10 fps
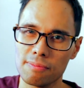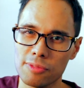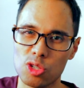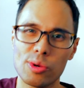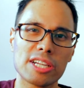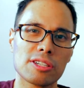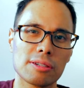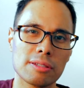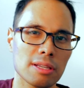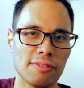
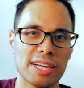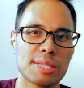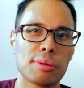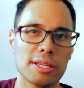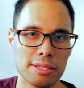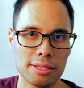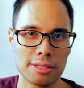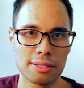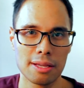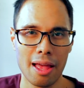directors, and vice
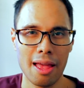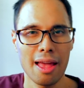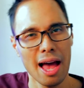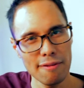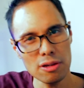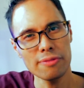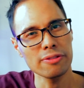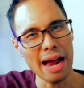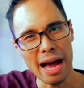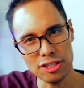presidents. Have you
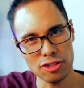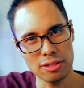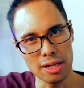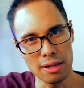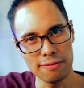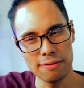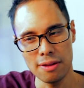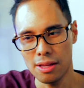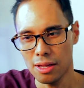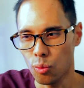ever asked yourself,
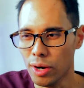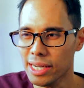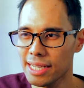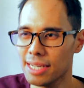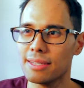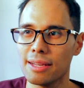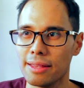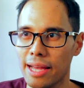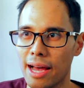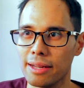what is
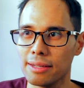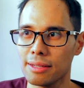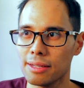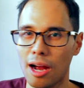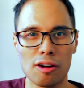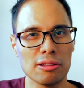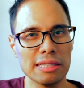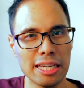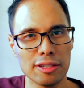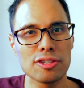it that our
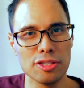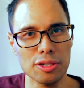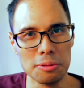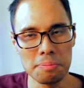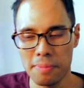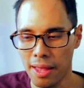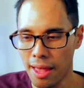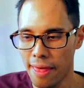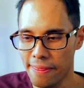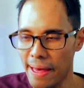leaders do
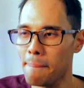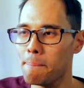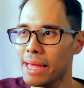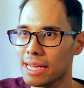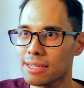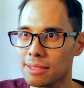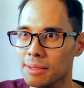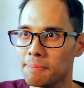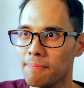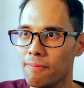that makes
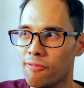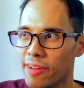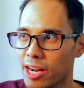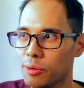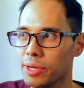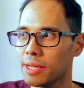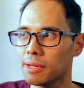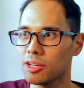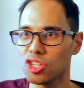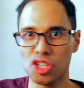them
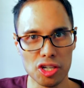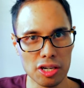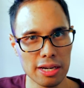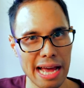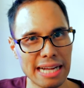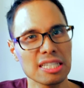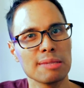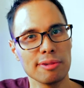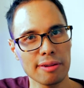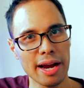very good at
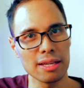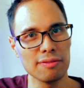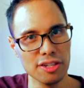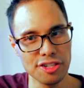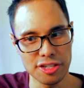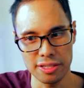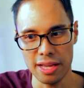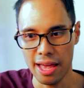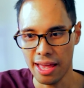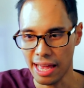spearheading
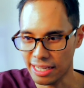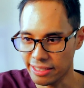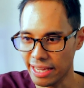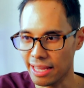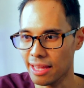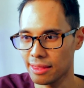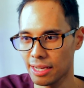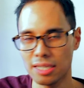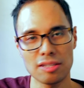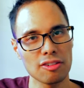visions and taking
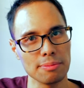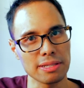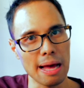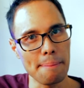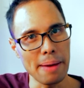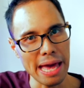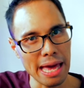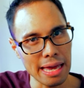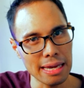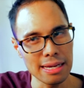things from step
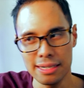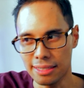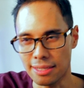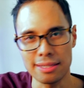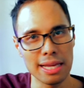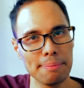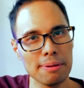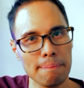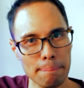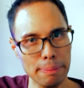A to
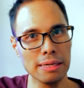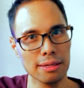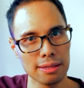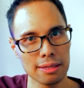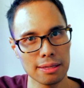step B?